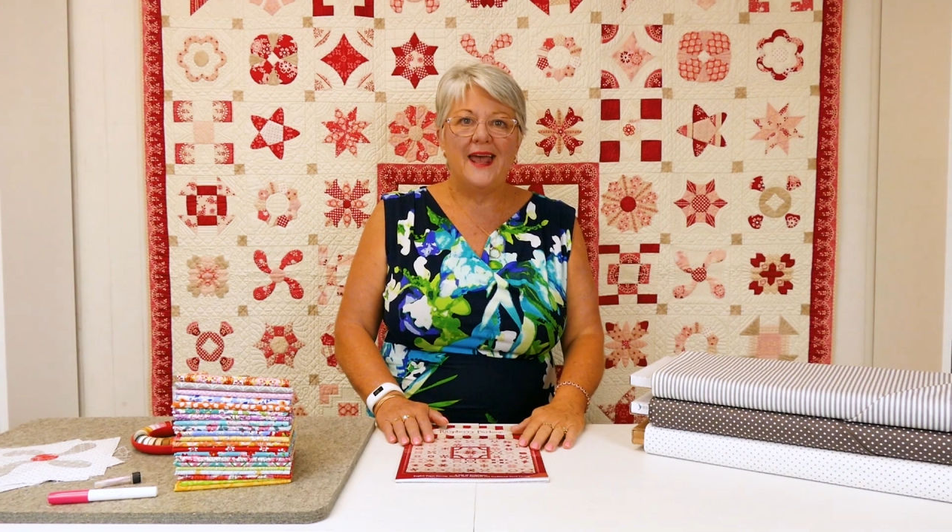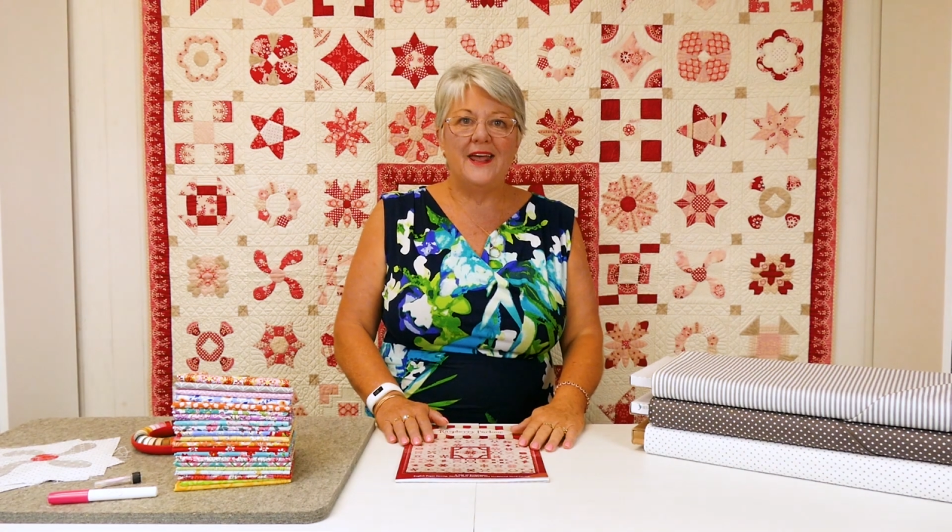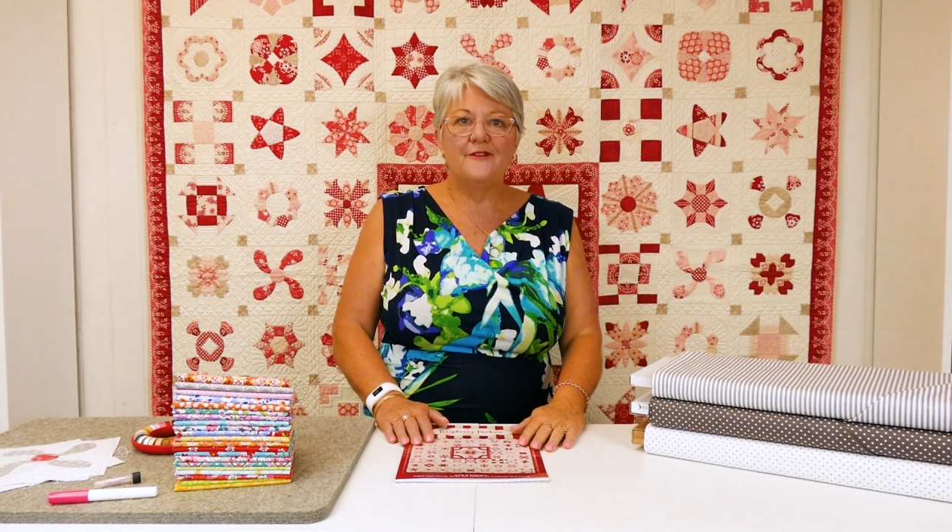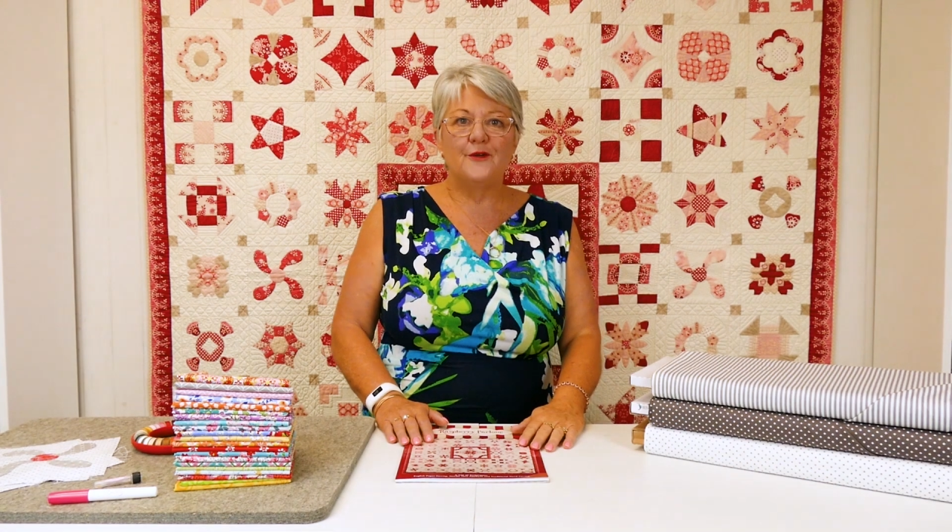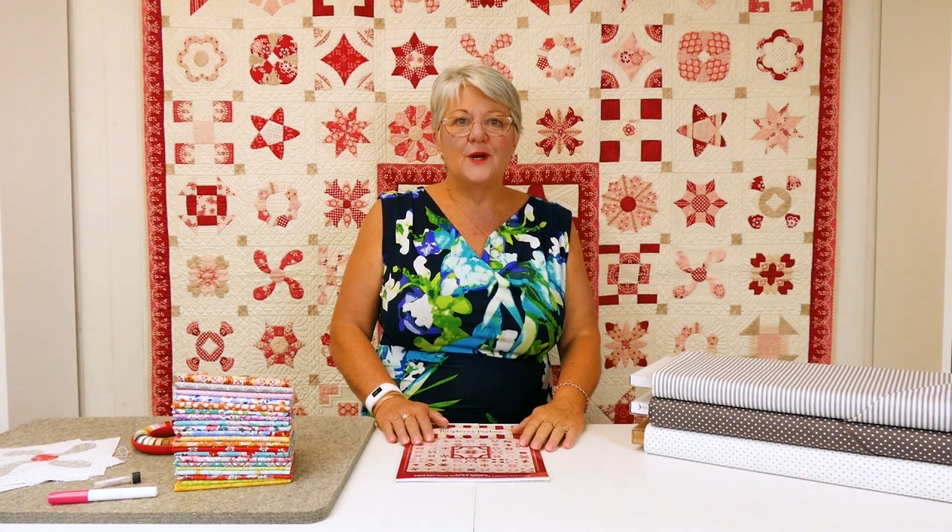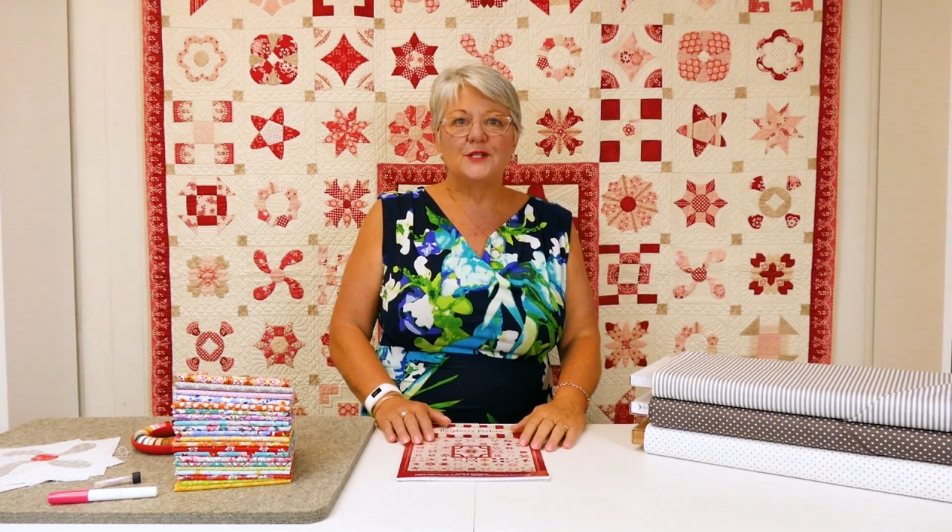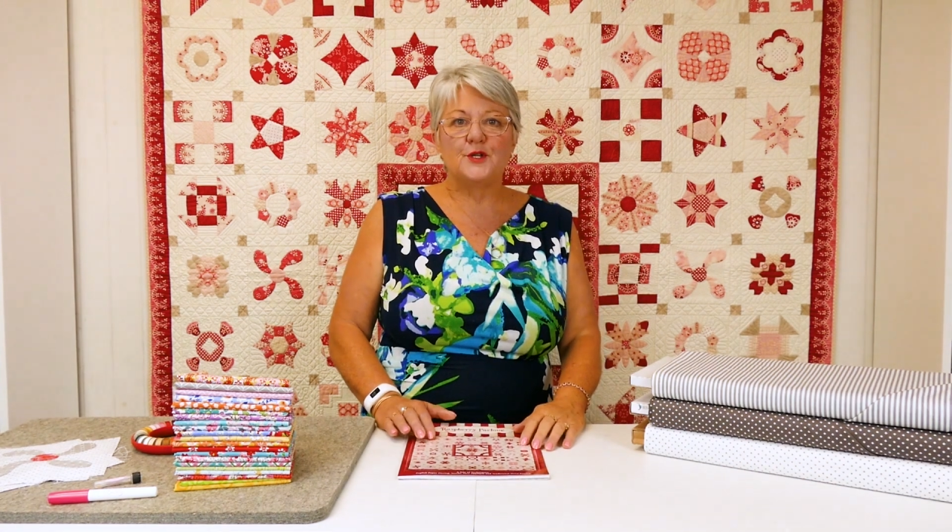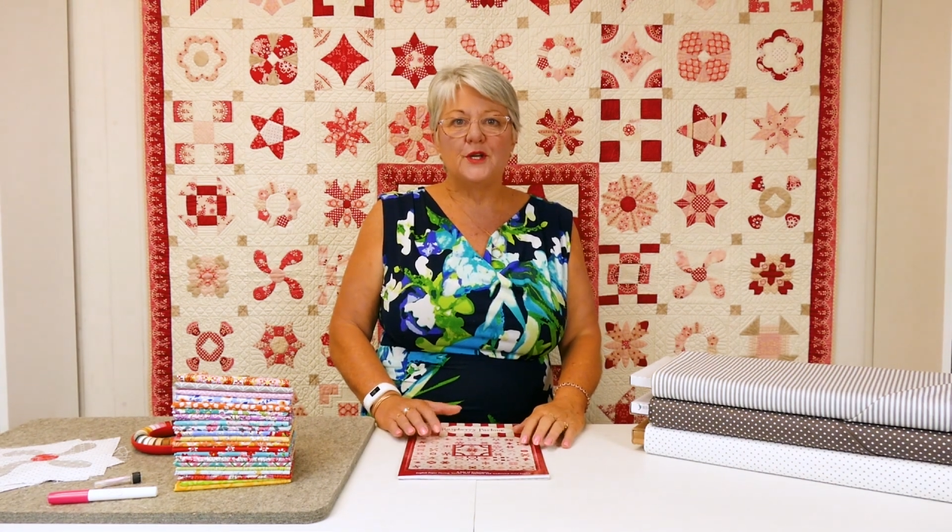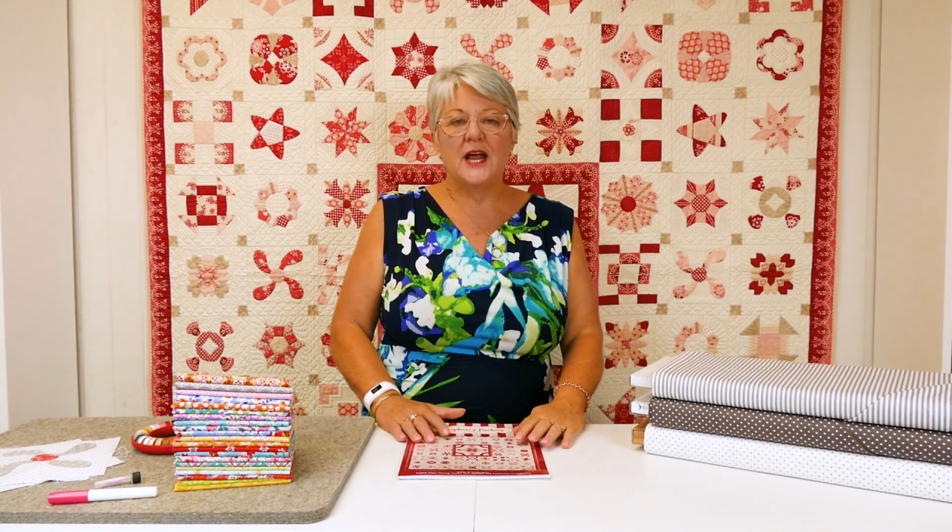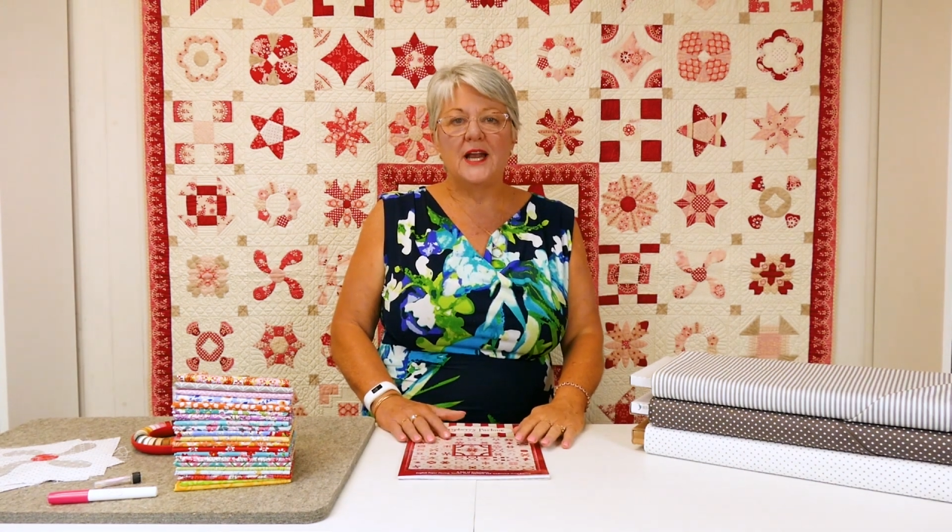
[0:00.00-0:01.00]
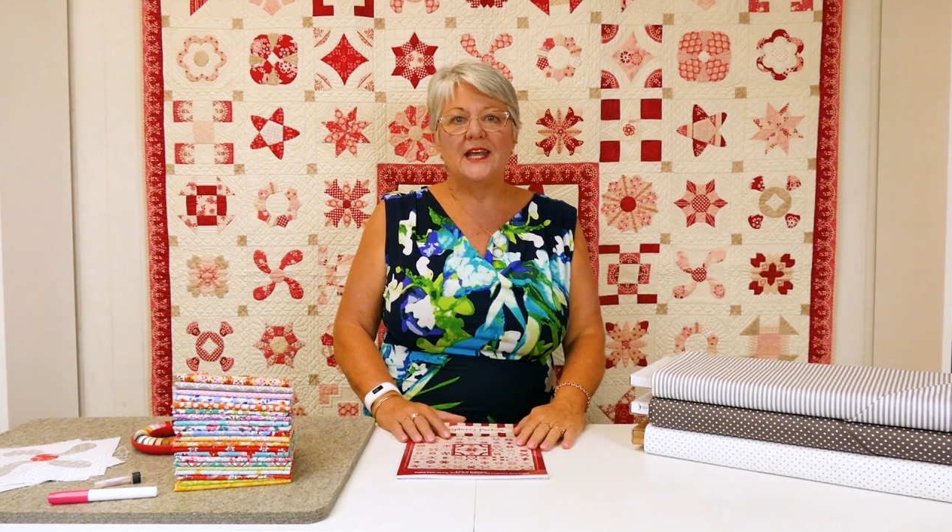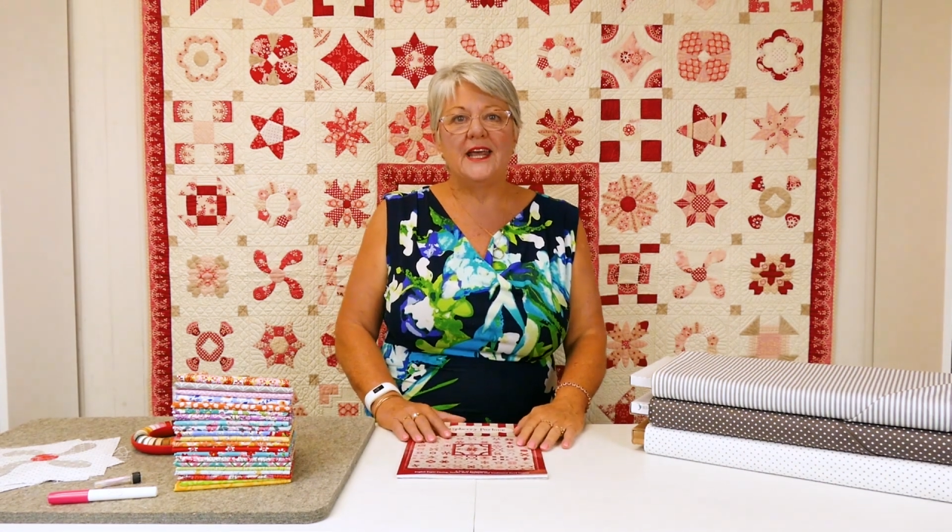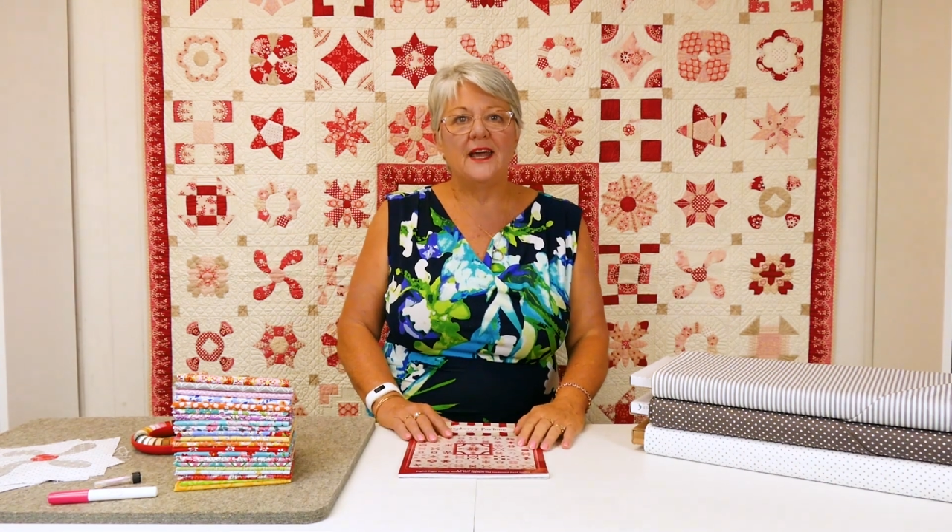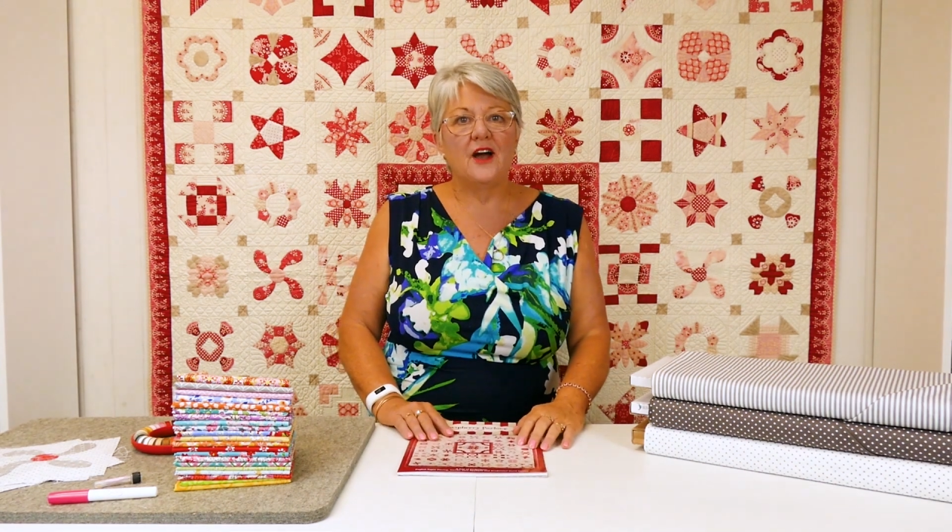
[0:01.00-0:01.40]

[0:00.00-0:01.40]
Hey everyone, Sue Daley here.